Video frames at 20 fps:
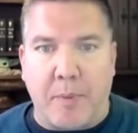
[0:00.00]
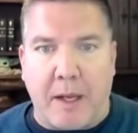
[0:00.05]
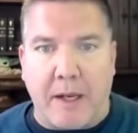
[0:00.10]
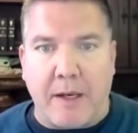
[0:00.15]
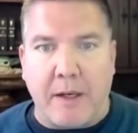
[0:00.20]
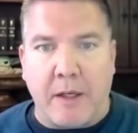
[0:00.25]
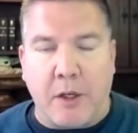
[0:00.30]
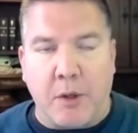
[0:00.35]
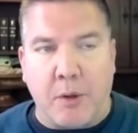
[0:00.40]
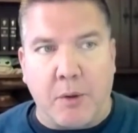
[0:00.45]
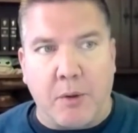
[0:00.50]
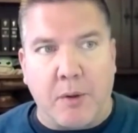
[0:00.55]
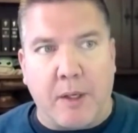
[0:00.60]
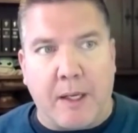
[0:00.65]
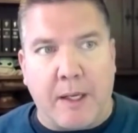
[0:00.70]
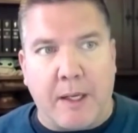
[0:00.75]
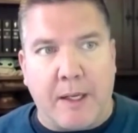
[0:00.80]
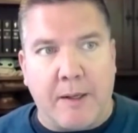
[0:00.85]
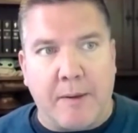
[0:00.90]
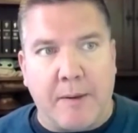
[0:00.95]
But you
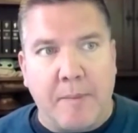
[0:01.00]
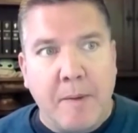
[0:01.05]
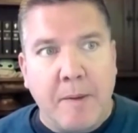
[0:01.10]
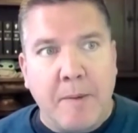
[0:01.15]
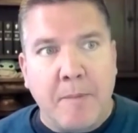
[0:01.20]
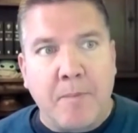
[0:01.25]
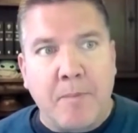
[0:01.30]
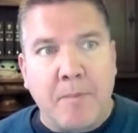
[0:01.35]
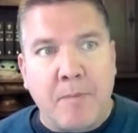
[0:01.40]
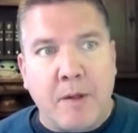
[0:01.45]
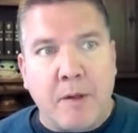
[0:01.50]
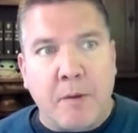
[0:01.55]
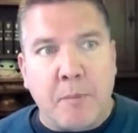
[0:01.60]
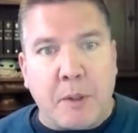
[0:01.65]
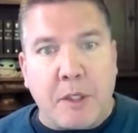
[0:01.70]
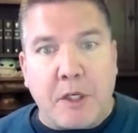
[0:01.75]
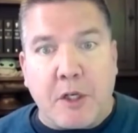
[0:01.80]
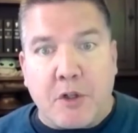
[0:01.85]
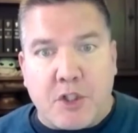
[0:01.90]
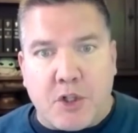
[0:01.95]
uh,
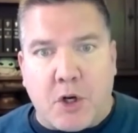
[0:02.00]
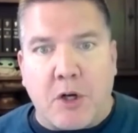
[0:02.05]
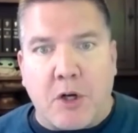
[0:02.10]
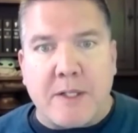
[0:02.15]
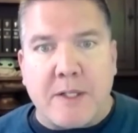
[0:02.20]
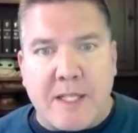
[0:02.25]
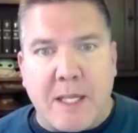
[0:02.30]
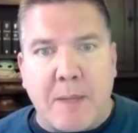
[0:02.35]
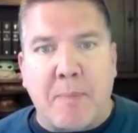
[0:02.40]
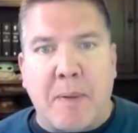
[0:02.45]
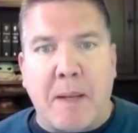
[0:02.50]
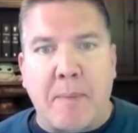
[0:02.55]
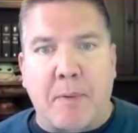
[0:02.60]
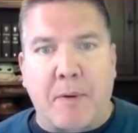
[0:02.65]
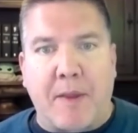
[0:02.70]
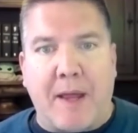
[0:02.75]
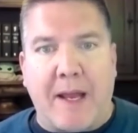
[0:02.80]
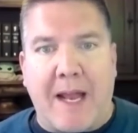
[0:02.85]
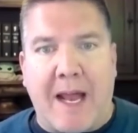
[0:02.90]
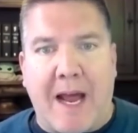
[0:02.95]
but you start to see people
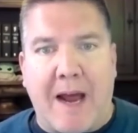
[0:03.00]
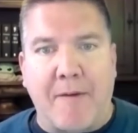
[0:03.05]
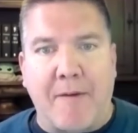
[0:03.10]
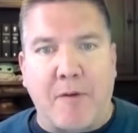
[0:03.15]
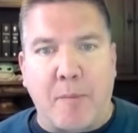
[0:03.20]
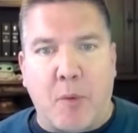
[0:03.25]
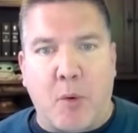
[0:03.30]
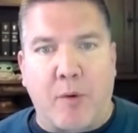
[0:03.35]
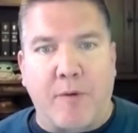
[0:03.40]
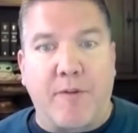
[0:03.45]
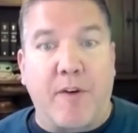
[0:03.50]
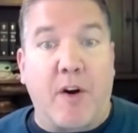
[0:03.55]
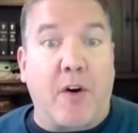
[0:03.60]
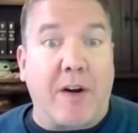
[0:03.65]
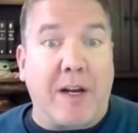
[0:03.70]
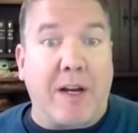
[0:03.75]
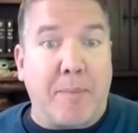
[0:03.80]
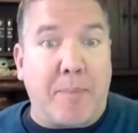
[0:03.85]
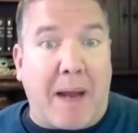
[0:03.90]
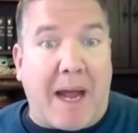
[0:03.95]
that have a more
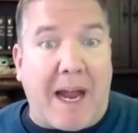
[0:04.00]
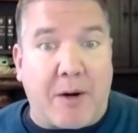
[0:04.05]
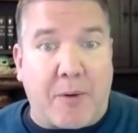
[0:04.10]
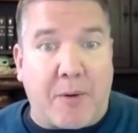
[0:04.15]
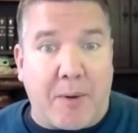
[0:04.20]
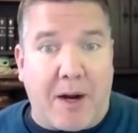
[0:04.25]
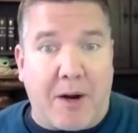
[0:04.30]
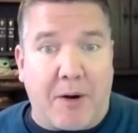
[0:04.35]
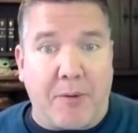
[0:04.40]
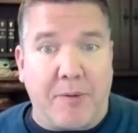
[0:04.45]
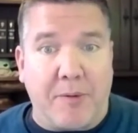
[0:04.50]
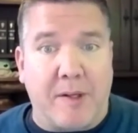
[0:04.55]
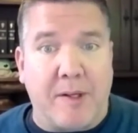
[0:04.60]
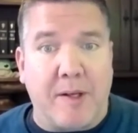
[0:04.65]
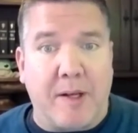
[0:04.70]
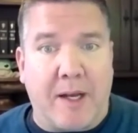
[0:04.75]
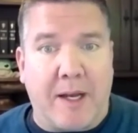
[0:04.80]
varied background